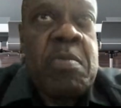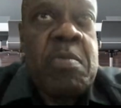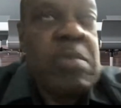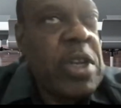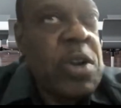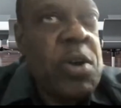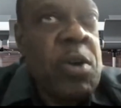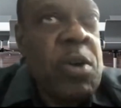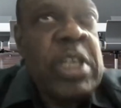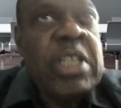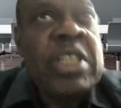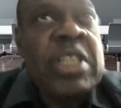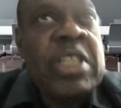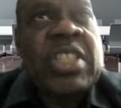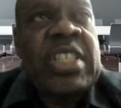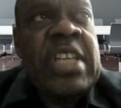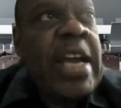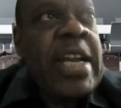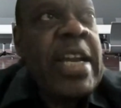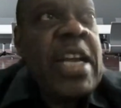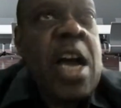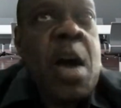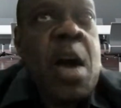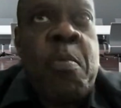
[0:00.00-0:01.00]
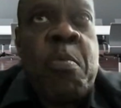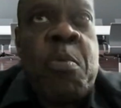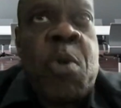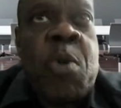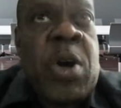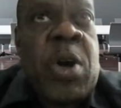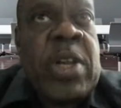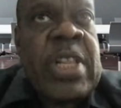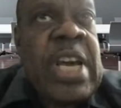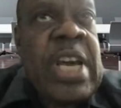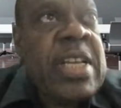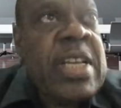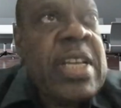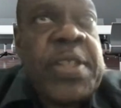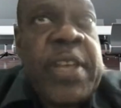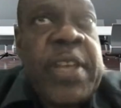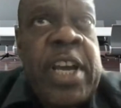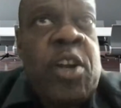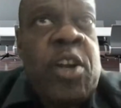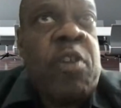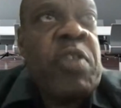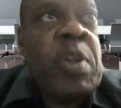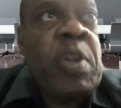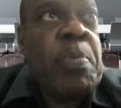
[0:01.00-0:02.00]
In China, more than a
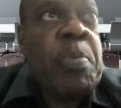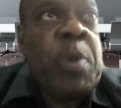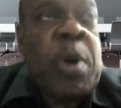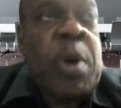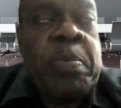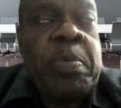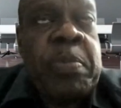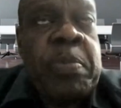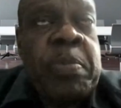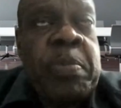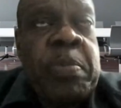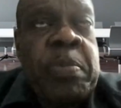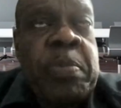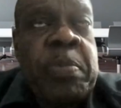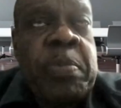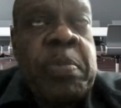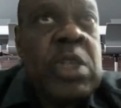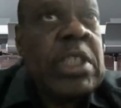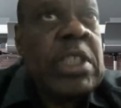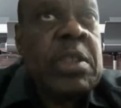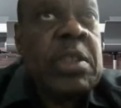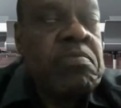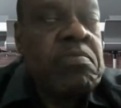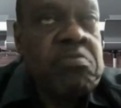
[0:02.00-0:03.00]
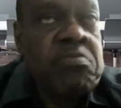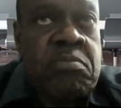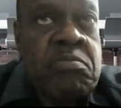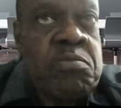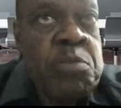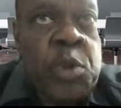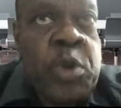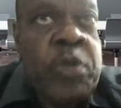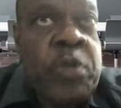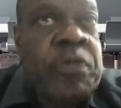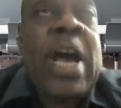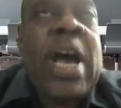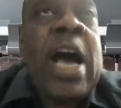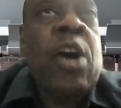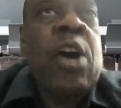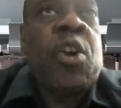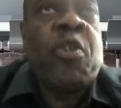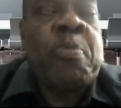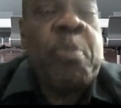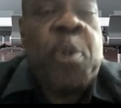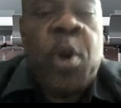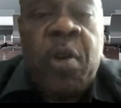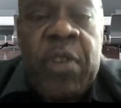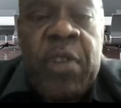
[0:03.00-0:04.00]
third of the population was moved
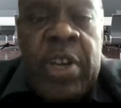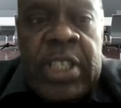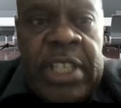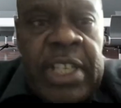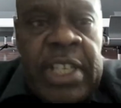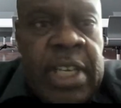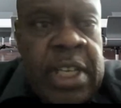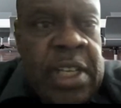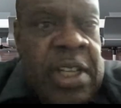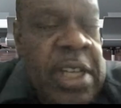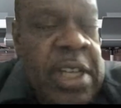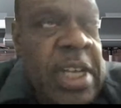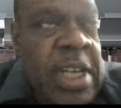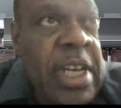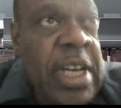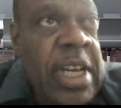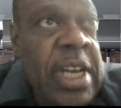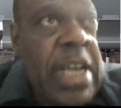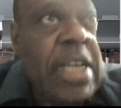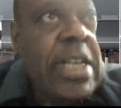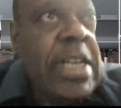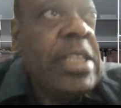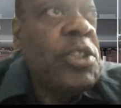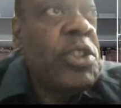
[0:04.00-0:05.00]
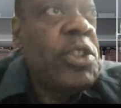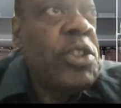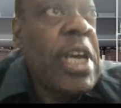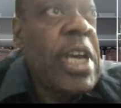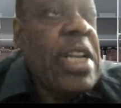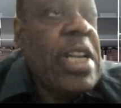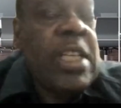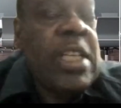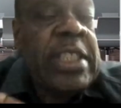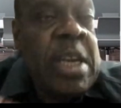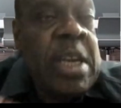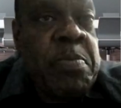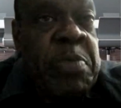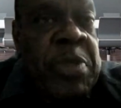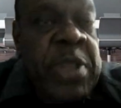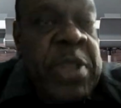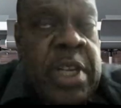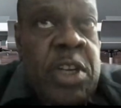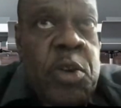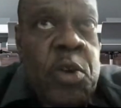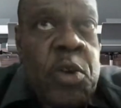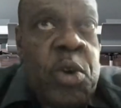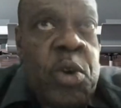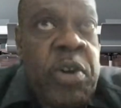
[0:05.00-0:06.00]
out of poverty, and the same
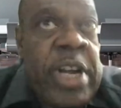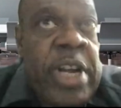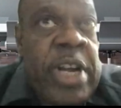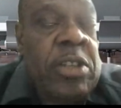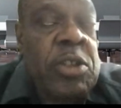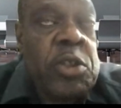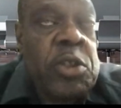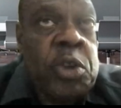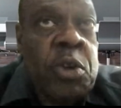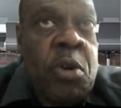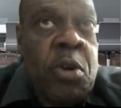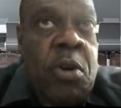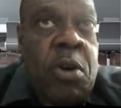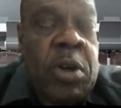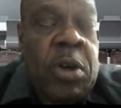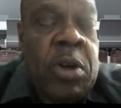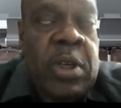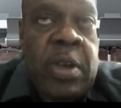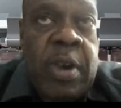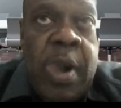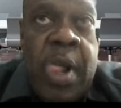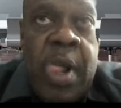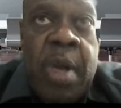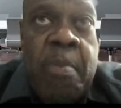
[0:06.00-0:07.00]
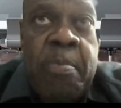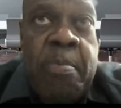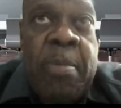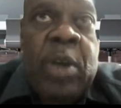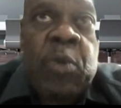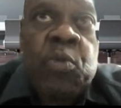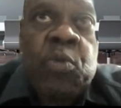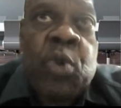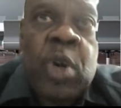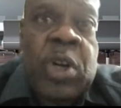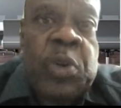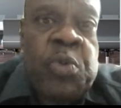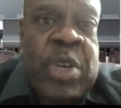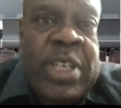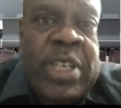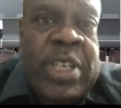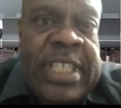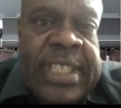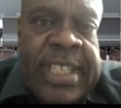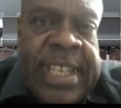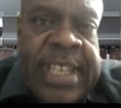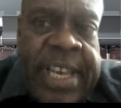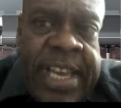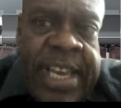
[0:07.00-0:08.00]
thing in Korea and so on. But what we're
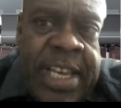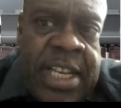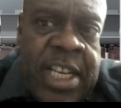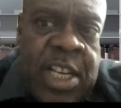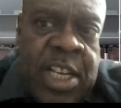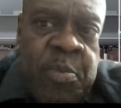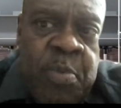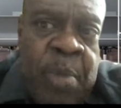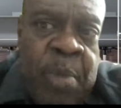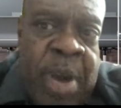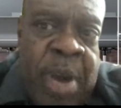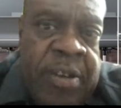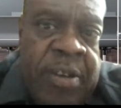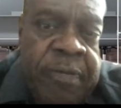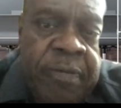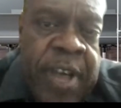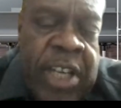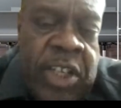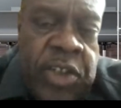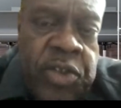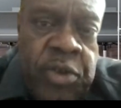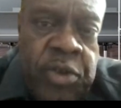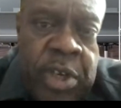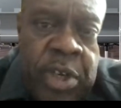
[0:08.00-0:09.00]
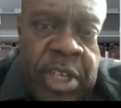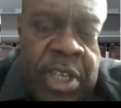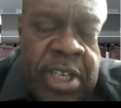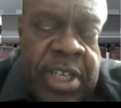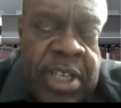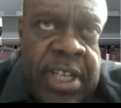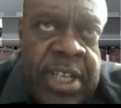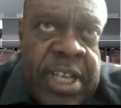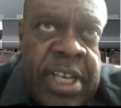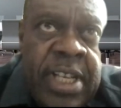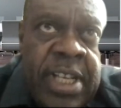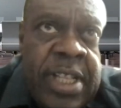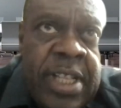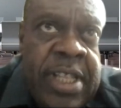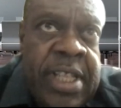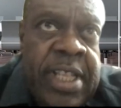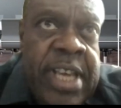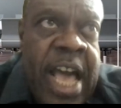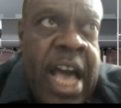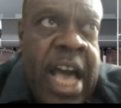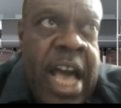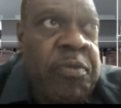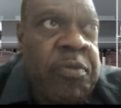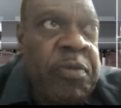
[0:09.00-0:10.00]
seeing in manufacturing, in
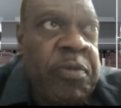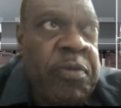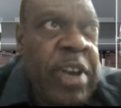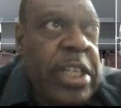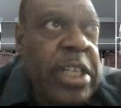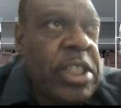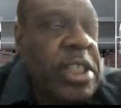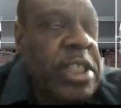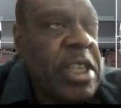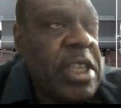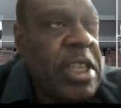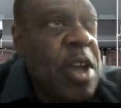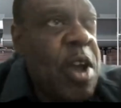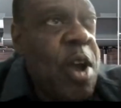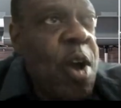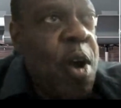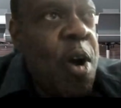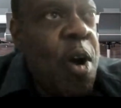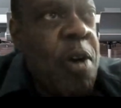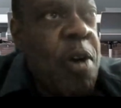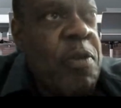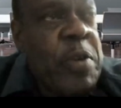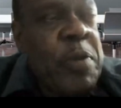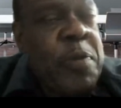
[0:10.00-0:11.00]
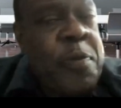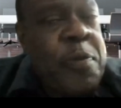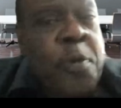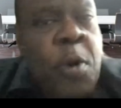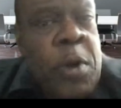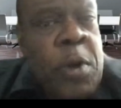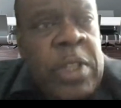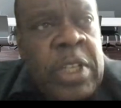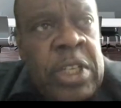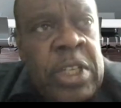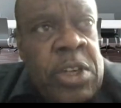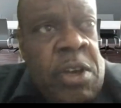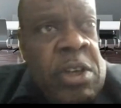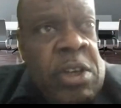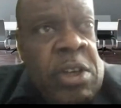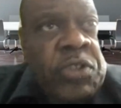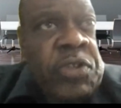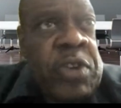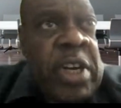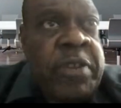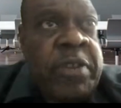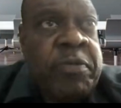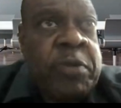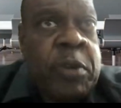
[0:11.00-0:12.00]
the advent of the fourth
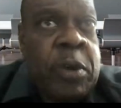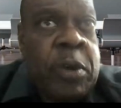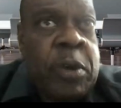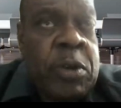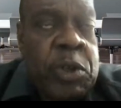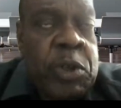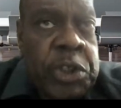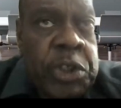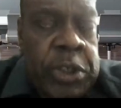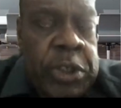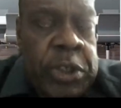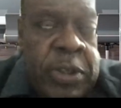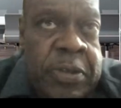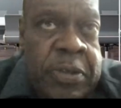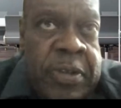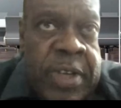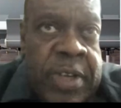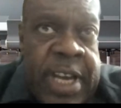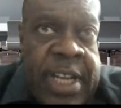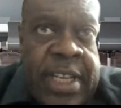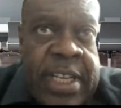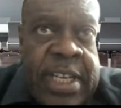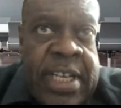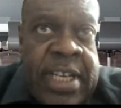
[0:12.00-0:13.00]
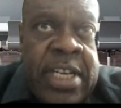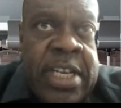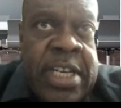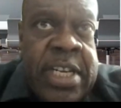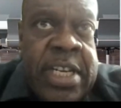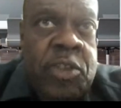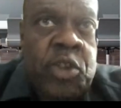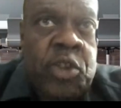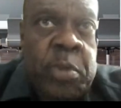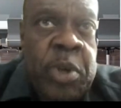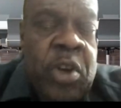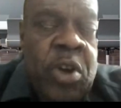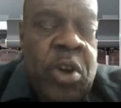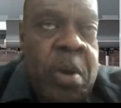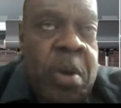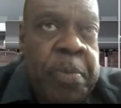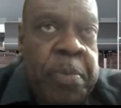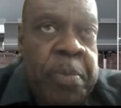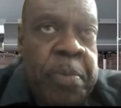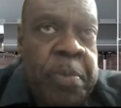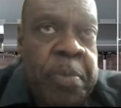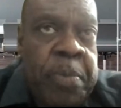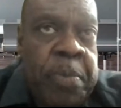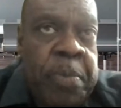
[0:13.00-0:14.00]
industrial revolution and the need to be
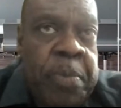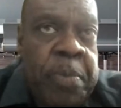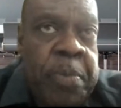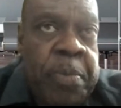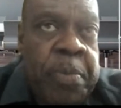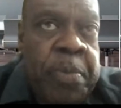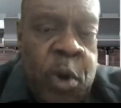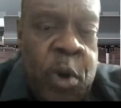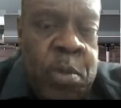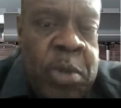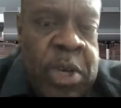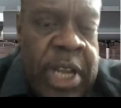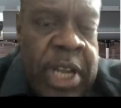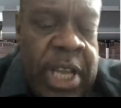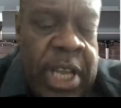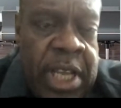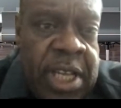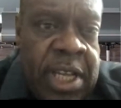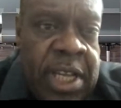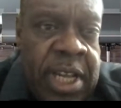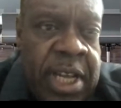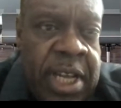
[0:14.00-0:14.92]
competitive globally,